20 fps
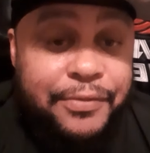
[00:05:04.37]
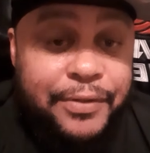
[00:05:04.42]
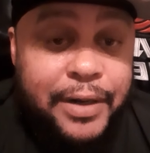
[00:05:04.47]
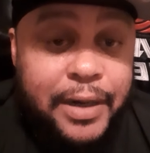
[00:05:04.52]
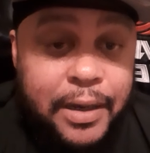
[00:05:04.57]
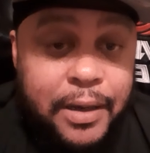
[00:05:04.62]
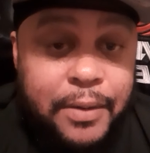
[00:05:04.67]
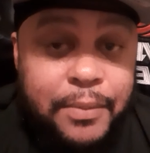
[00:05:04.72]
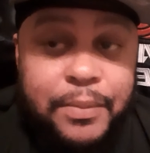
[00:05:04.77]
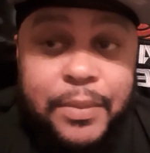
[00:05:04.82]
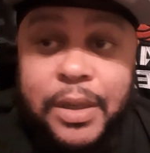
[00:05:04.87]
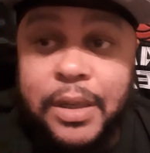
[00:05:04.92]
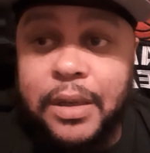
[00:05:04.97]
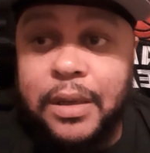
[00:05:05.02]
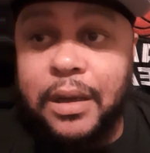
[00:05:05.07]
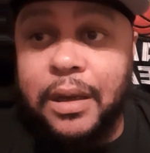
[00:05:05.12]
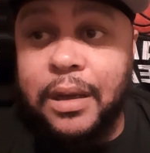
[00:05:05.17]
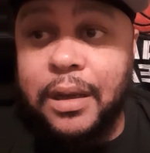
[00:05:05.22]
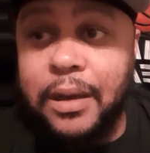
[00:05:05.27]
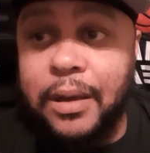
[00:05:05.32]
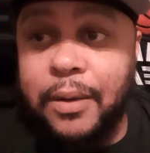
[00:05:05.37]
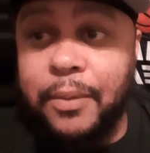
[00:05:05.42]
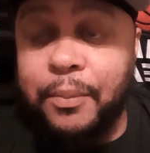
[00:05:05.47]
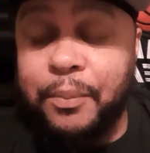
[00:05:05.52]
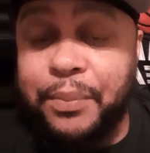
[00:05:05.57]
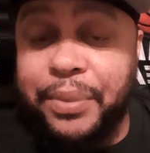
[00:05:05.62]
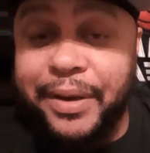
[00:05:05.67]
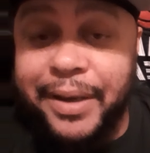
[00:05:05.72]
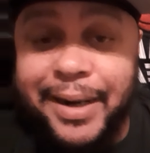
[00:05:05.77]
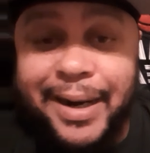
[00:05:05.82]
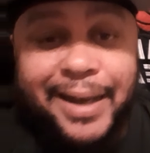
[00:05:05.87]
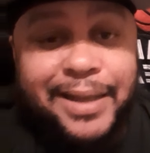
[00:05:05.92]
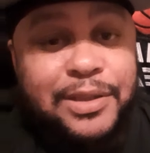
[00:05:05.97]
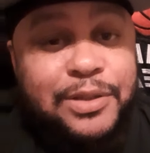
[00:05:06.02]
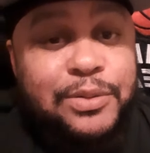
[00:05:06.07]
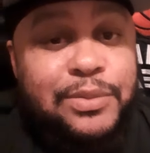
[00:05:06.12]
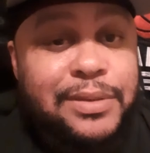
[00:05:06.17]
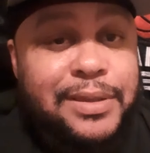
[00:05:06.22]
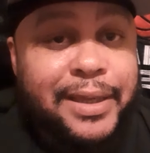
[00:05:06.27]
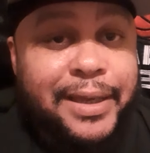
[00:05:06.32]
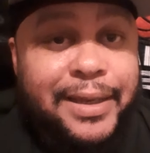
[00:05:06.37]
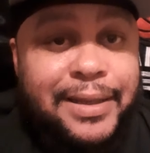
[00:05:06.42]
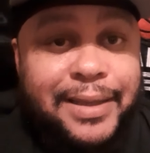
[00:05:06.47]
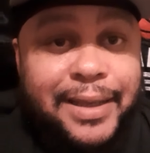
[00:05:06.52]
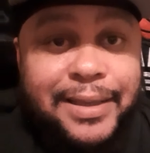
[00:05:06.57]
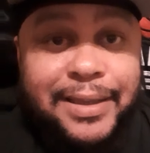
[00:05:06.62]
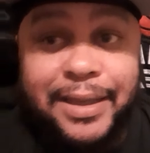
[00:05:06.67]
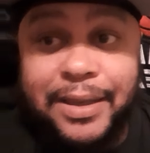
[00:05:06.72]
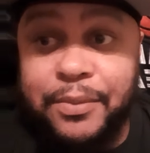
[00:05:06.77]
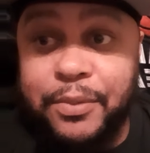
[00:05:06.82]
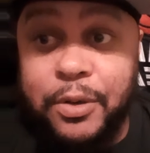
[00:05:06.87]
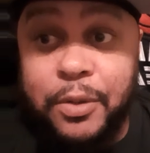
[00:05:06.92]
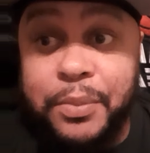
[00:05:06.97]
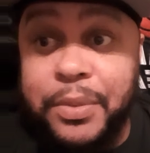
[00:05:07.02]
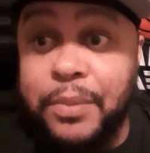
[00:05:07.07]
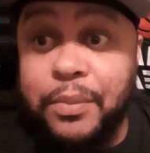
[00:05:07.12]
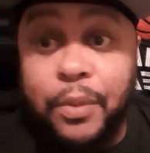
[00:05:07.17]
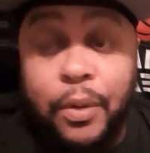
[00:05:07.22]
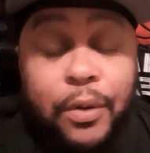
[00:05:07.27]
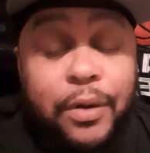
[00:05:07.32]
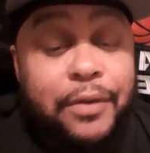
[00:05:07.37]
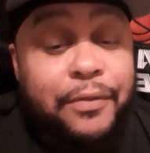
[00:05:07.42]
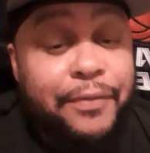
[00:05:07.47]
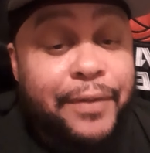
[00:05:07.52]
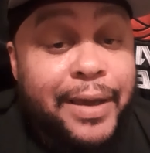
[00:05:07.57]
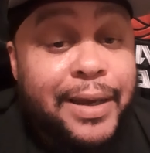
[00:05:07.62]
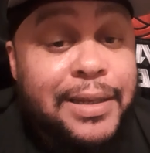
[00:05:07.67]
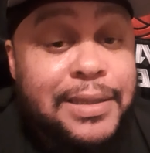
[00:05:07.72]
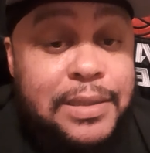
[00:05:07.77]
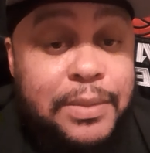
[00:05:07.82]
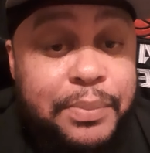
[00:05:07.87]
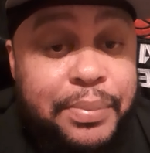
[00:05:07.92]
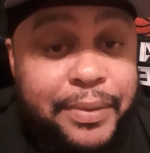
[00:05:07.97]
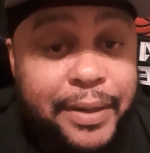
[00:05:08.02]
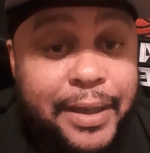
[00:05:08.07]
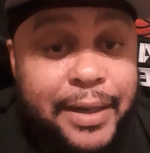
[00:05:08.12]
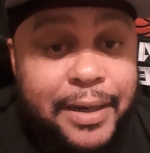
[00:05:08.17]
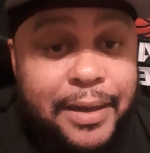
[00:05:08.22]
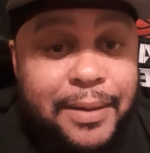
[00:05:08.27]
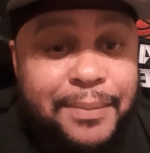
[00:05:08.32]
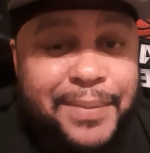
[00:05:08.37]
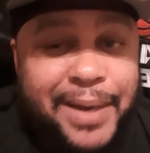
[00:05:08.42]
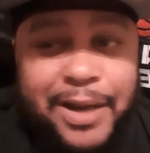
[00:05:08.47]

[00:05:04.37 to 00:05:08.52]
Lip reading: for them. But I do think that they will be motivated to play them.